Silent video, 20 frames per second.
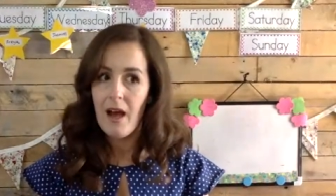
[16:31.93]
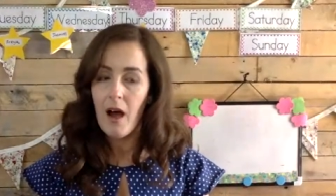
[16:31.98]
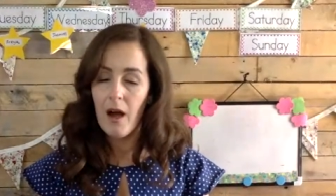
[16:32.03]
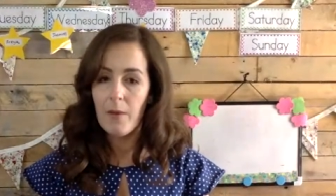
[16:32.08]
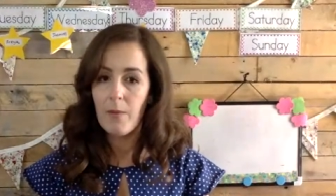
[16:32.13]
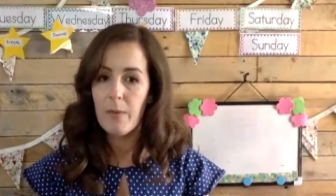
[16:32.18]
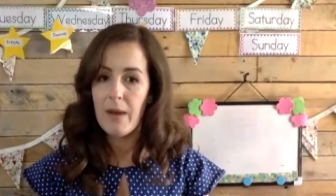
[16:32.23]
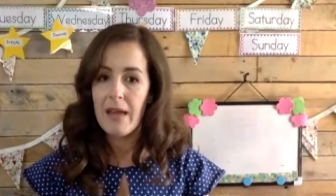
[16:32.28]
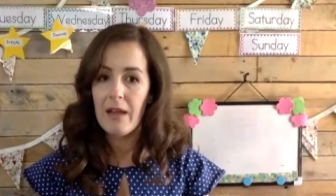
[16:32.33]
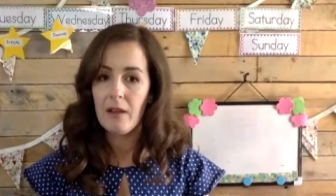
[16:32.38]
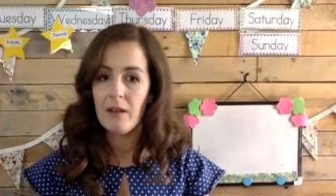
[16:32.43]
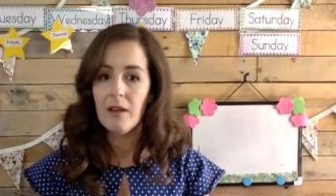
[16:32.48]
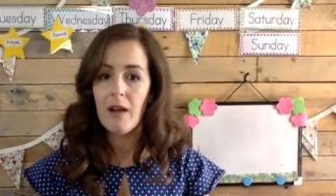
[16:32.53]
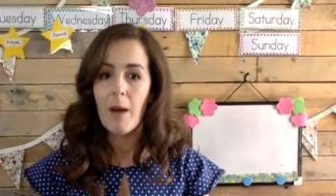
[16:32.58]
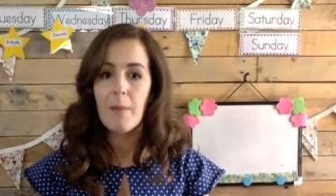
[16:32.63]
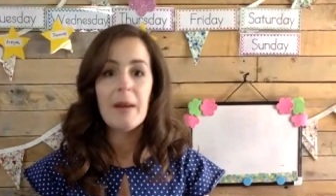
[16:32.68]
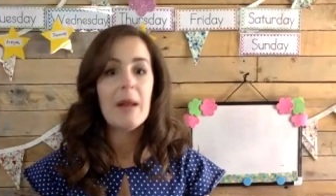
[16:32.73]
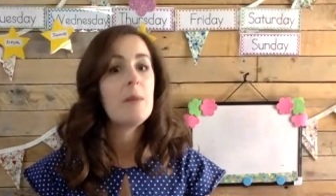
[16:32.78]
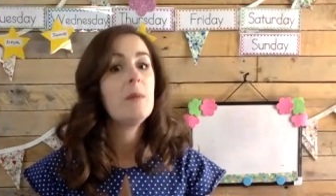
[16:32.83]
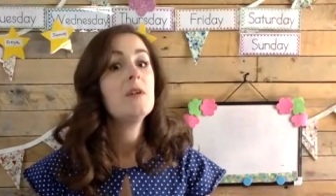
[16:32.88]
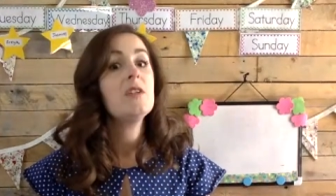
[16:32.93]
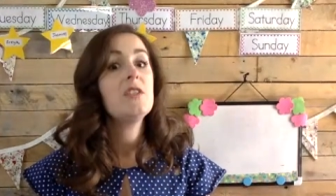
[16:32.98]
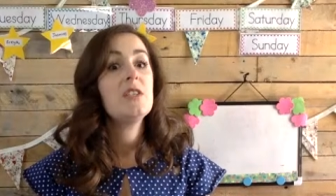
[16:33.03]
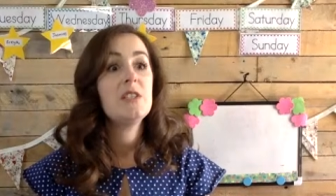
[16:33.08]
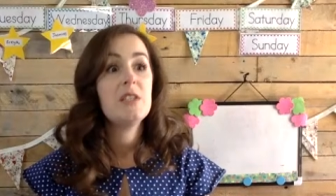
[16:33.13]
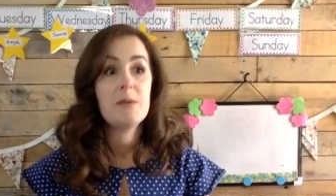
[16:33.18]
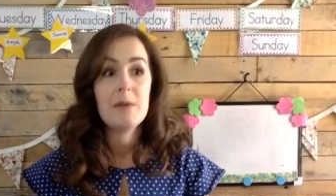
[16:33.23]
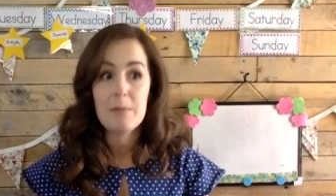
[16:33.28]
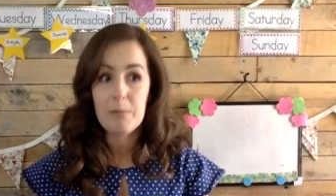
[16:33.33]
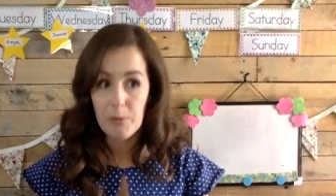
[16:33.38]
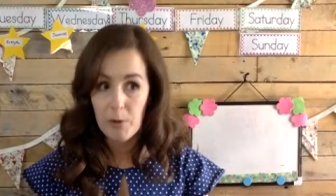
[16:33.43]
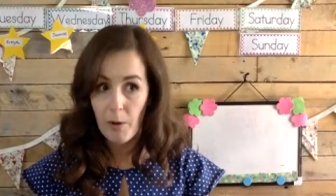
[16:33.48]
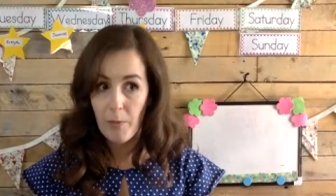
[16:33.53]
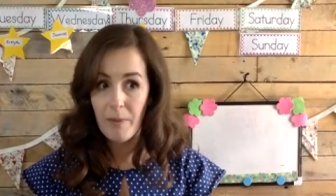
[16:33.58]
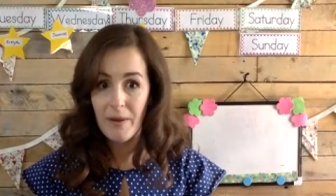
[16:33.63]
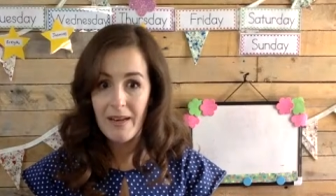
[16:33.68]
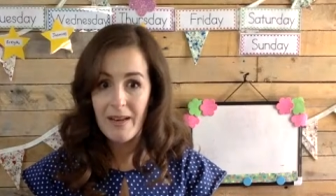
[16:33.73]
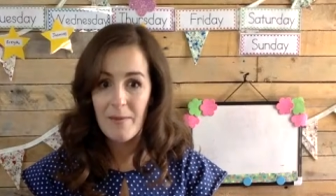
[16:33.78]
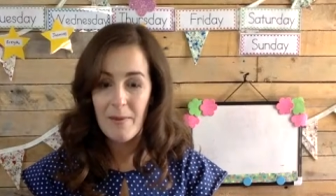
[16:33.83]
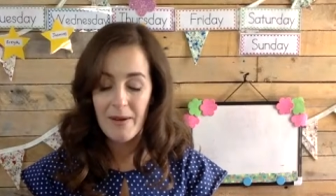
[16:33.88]
I will. But I want to do it
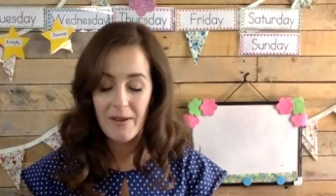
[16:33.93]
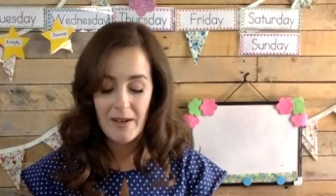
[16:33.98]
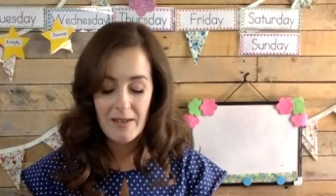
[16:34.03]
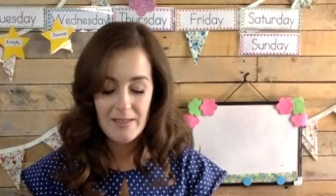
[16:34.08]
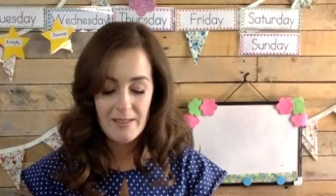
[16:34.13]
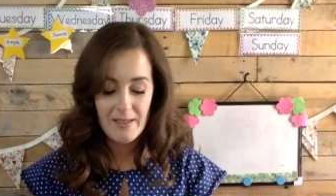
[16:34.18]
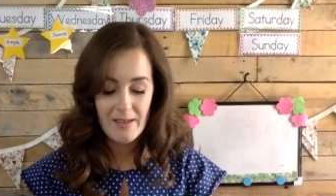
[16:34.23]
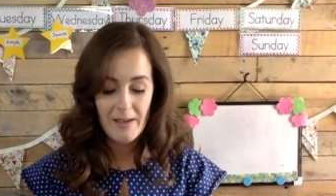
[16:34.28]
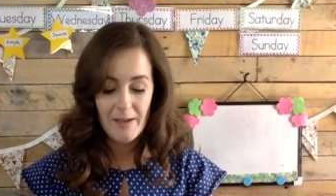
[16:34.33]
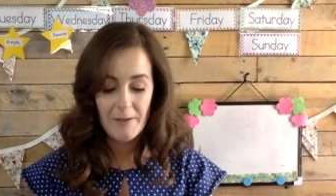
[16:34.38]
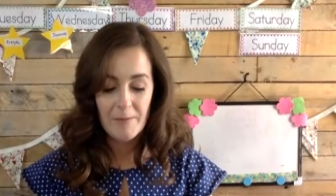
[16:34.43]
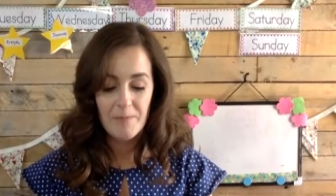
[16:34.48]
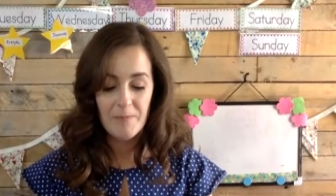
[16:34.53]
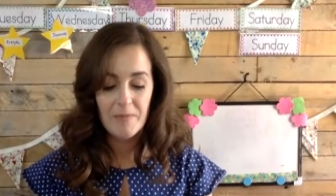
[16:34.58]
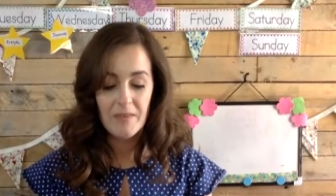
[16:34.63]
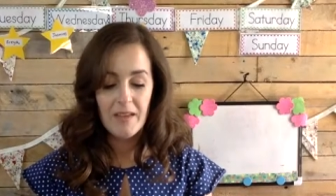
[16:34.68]
properly when I do.